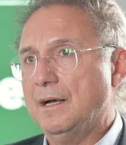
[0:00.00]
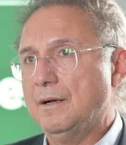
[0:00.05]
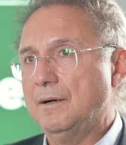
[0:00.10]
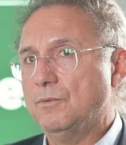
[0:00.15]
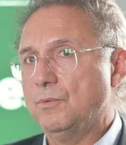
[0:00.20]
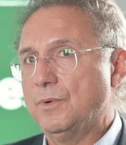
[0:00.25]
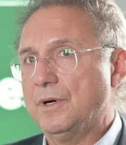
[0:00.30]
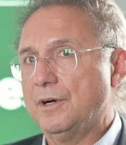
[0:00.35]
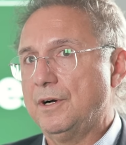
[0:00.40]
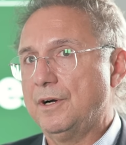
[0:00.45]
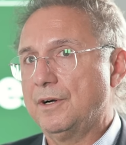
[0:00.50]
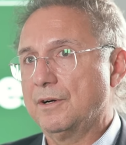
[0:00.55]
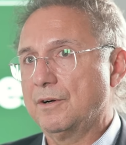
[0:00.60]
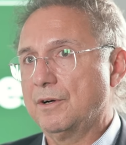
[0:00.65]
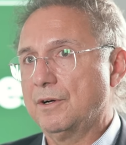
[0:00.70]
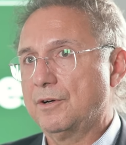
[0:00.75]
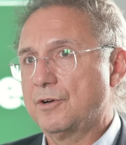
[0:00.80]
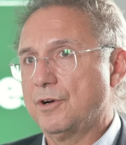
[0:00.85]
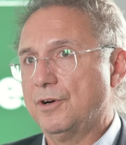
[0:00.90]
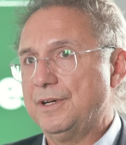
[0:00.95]
We're
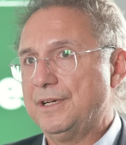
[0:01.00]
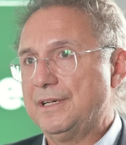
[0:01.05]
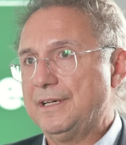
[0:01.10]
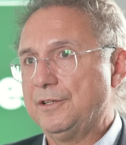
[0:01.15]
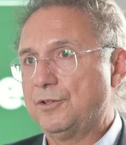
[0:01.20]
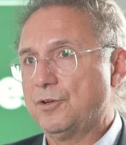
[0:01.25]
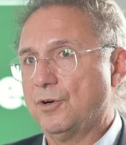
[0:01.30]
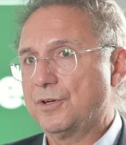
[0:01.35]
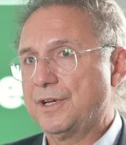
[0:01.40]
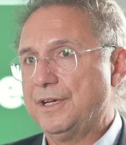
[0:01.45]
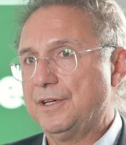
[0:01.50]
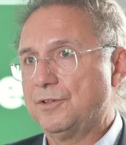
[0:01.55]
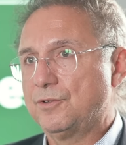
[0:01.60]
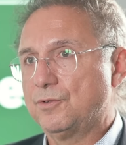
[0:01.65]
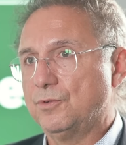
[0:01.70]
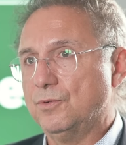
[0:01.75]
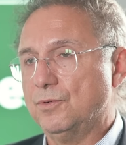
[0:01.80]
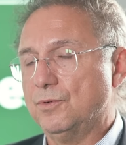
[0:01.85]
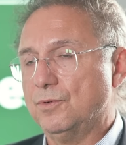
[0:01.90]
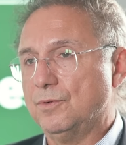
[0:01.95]
currently talking
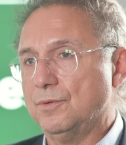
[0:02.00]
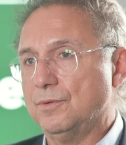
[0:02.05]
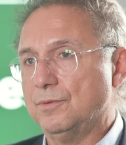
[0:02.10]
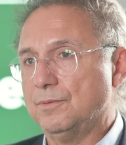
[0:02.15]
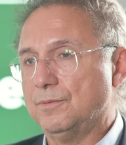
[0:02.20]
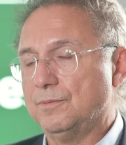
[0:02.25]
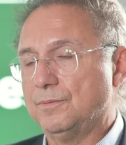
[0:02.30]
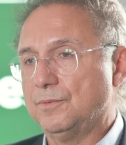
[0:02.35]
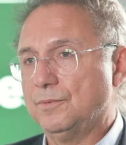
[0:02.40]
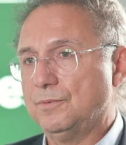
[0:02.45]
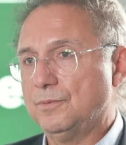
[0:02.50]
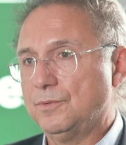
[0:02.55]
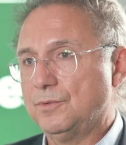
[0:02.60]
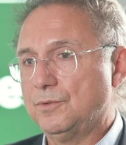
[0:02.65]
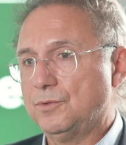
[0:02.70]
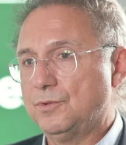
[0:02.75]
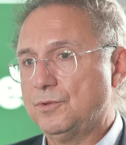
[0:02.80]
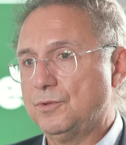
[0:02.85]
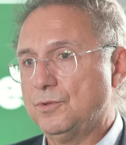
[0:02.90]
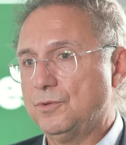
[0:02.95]
to
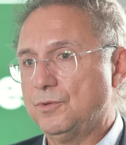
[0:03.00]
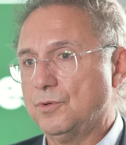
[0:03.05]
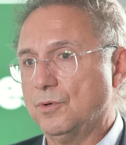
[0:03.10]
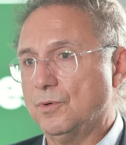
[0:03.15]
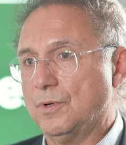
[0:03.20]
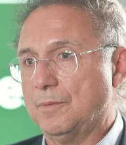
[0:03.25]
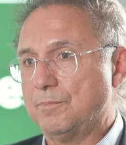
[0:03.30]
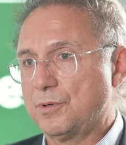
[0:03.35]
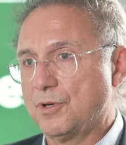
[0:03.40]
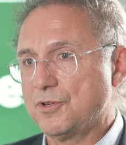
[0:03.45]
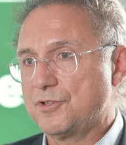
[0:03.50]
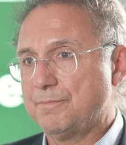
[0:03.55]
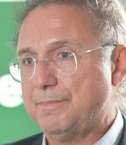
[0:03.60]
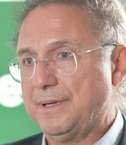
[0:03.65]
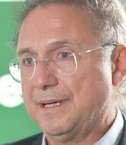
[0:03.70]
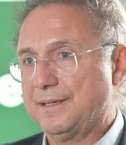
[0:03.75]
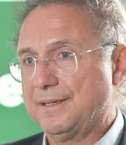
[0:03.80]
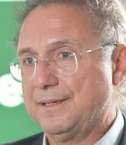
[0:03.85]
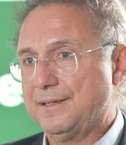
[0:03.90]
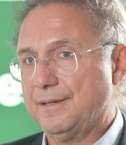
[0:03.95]
a
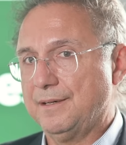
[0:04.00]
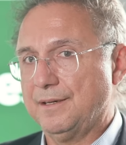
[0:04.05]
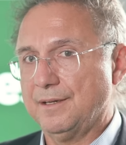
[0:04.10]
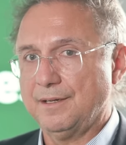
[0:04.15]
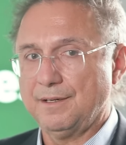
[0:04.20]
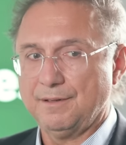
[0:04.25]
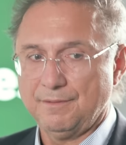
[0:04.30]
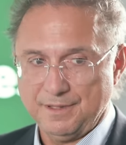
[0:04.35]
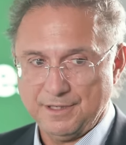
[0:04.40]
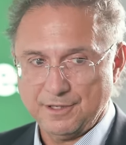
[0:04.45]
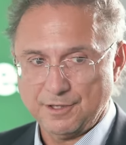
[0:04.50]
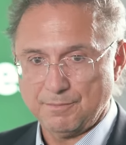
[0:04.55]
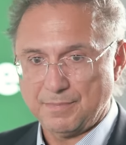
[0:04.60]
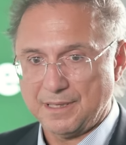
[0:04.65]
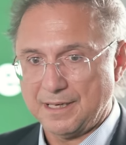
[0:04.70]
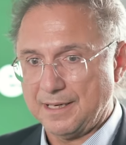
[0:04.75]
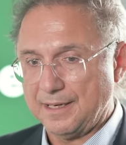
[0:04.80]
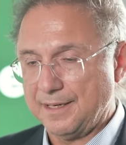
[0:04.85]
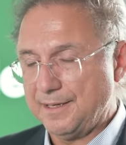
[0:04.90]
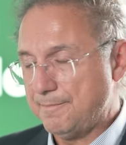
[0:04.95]
prospect
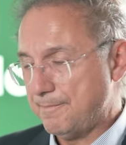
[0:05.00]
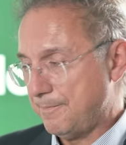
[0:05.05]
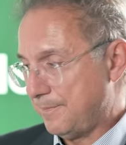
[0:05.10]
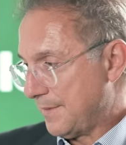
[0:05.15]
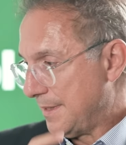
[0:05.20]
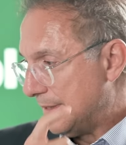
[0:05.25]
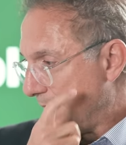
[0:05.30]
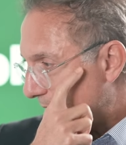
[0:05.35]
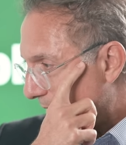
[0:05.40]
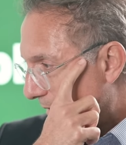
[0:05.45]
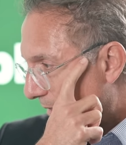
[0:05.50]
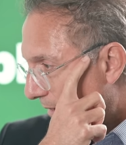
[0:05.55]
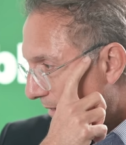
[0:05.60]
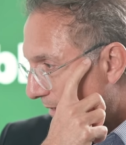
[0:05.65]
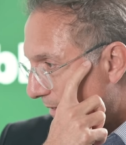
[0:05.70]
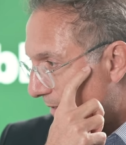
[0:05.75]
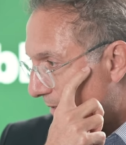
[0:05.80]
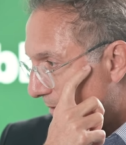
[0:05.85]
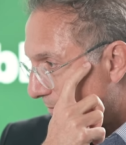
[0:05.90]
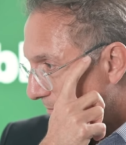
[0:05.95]
nearby
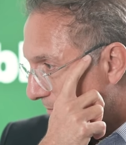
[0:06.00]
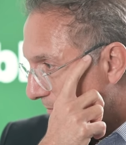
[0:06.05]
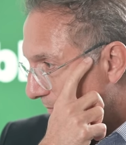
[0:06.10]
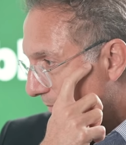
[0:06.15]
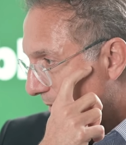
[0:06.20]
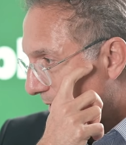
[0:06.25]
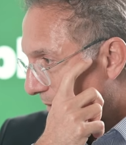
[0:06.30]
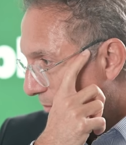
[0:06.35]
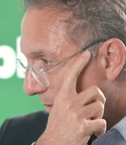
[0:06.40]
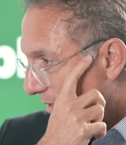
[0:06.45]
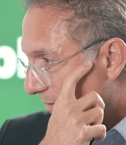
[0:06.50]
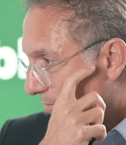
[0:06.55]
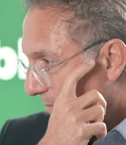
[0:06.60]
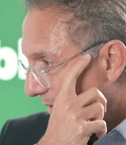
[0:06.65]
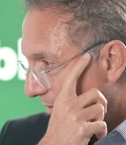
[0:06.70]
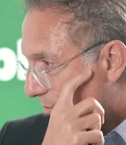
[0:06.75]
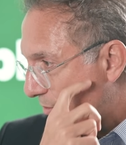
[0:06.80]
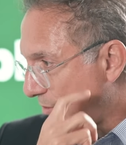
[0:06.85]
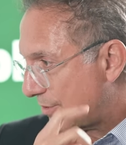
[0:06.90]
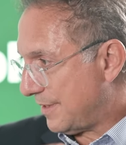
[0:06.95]
that we have
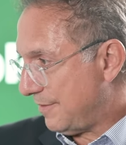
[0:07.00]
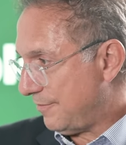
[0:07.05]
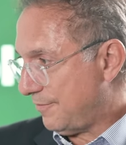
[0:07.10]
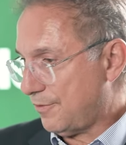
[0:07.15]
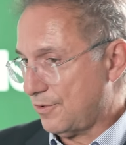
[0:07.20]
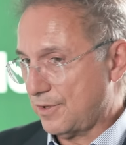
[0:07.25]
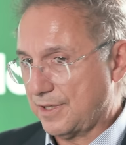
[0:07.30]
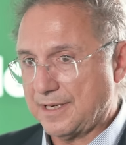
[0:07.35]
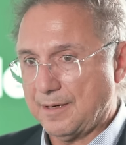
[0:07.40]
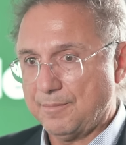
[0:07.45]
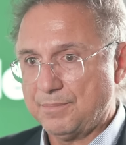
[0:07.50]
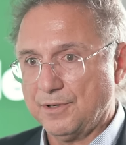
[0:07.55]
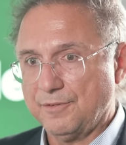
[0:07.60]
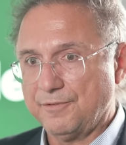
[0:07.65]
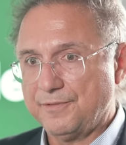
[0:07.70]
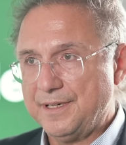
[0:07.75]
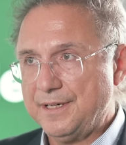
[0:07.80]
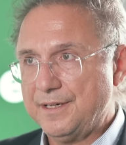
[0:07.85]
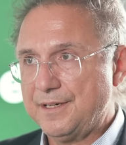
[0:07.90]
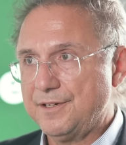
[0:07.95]
been talking for a couple
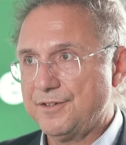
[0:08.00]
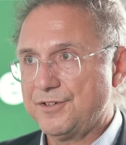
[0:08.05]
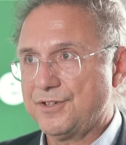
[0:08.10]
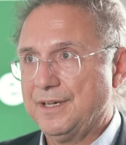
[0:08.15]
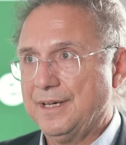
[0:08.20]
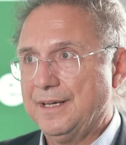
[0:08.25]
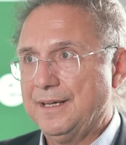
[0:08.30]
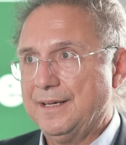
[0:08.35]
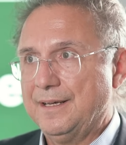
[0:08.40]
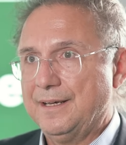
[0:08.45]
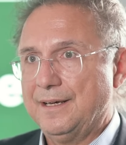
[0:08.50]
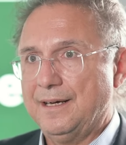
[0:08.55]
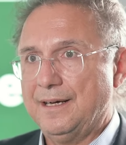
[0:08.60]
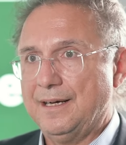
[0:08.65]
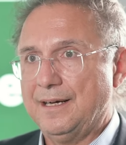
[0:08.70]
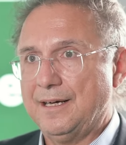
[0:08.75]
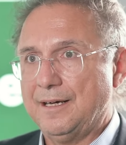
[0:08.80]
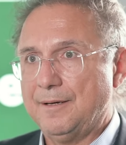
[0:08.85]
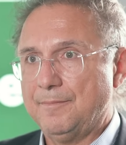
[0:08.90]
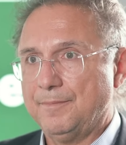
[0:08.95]
of years.
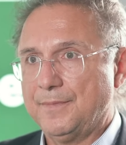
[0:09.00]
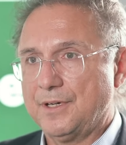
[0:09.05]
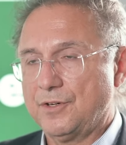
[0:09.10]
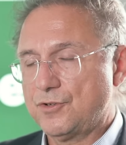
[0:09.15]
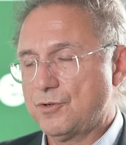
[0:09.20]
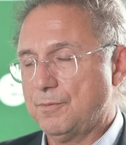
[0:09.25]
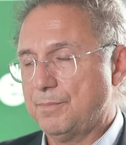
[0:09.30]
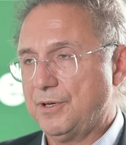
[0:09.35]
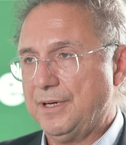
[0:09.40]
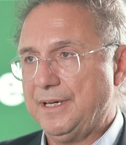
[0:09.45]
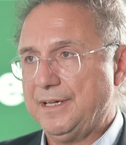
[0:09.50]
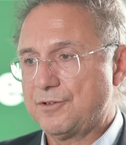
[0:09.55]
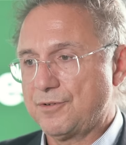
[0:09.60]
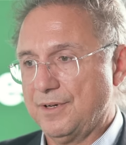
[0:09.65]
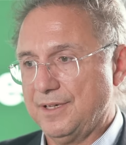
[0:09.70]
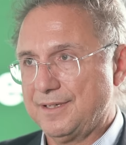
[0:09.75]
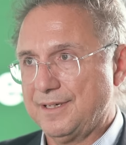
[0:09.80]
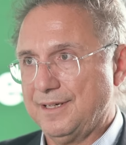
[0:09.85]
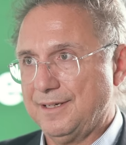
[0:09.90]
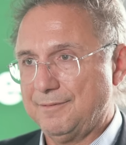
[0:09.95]
They're super
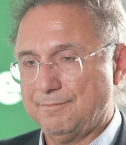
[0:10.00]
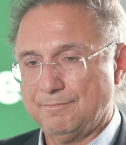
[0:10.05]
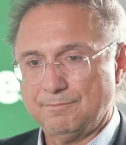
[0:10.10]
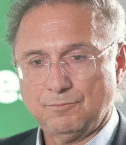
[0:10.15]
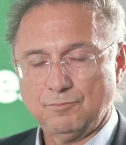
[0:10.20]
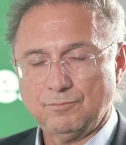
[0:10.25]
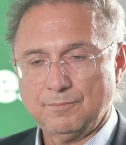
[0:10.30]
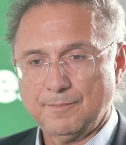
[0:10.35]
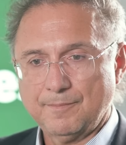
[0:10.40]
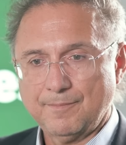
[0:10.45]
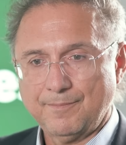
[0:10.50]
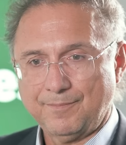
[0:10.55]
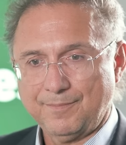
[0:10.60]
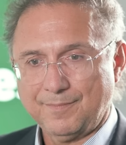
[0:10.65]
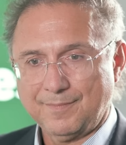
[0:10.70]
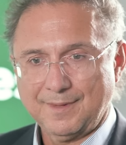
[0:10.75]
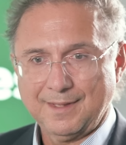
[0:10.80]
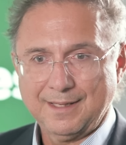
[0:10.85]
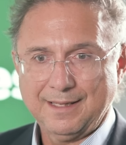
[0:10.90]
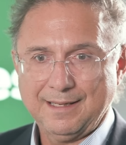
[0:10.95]
interested.
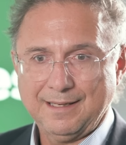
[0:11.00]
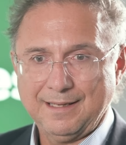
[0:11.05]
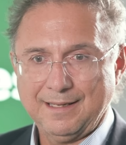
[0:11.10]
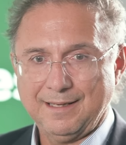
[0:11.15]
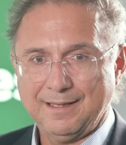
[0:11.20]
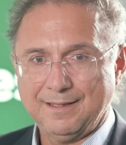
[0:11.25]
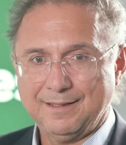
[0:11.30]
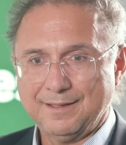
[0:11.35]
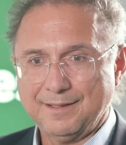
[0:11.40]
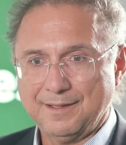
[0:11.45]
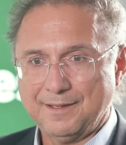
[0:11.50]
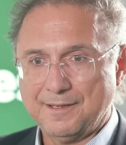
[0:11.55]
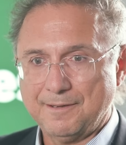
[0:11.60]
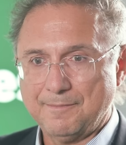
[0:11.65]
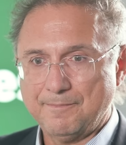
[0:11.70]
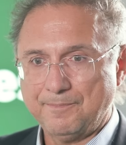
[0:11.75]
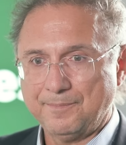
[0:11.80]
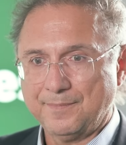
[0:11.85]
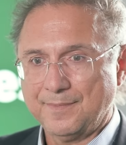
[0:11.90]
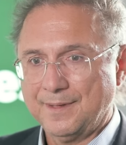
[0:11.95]
And
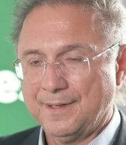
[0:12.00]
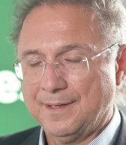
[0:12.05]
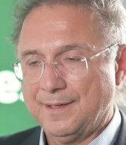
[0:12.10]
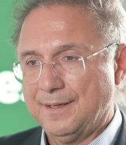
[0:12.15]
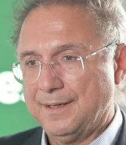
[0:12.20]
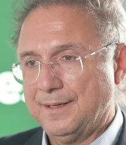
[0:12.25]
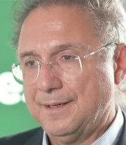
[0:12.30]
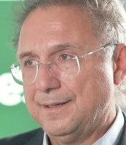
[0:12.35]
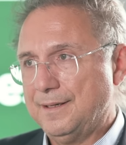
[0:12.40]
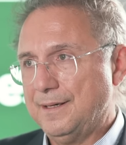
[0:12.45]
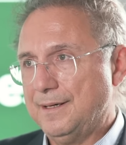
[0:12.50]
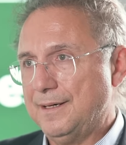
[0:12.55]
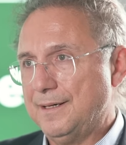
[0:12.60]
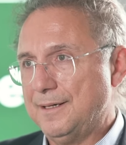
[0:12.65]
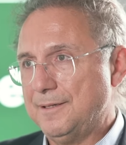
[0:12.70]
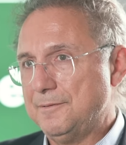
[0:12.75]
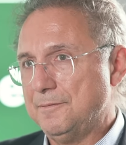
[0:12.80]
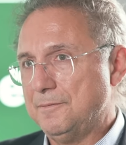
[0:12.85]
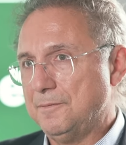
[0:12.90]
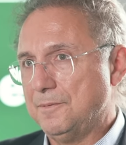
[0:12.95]
they
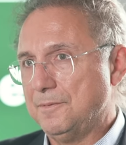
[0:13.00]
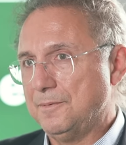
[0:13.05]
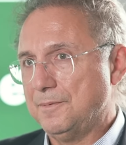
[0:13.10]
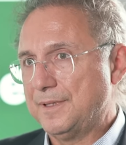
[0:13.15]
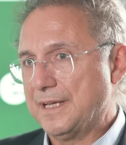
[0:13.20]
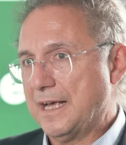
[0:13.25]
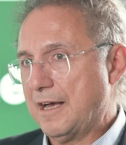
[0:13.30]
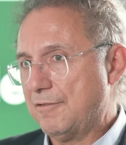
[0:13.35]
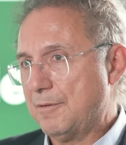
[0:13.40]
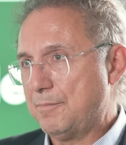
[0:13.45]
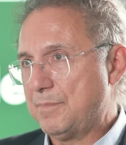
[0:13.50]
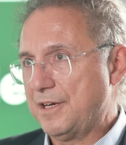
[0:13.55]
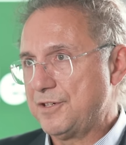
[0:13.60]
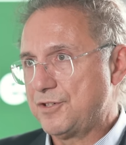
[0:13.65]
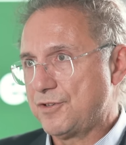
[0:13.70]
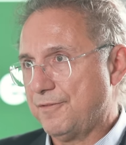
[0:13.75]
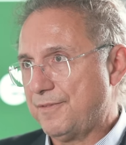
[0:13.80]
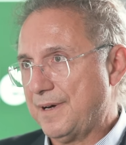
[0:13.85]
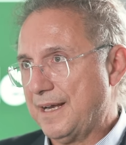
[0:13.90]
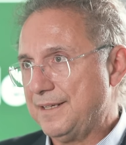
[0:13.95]
have a
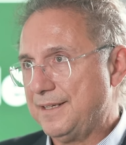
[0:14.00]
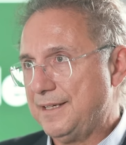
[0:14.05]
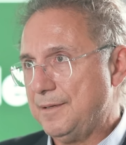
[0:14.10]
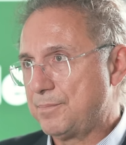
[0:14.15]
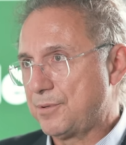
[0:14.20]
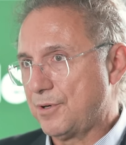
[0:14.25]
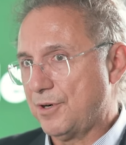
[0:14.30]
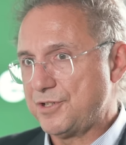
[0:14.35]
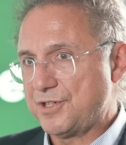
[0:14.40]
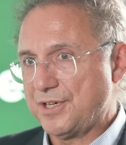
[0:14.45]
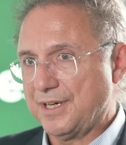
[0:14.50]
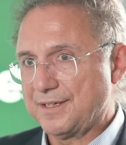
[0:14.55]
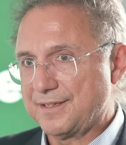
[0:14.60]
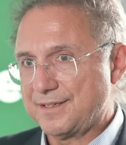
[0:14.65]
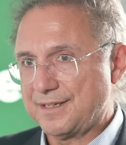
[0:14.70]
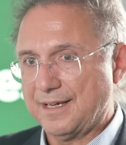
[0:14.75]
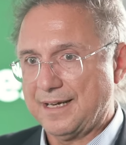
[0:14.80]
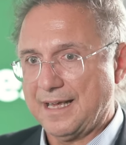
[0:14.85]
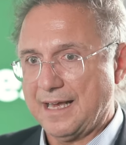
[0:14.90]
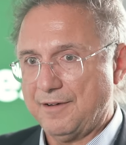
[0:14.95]
bunch of IT
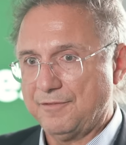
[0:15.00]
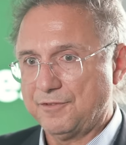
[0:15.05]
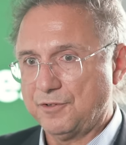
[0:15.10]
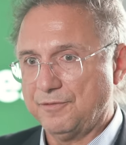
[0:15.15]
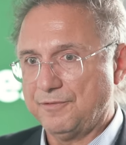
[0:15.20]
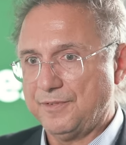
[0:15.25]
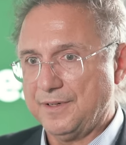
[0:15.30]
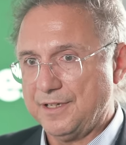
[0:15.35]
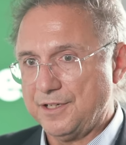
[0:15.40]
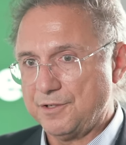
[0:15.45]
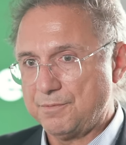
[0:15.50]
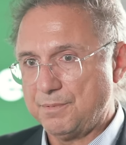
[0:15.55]
projects that have to finish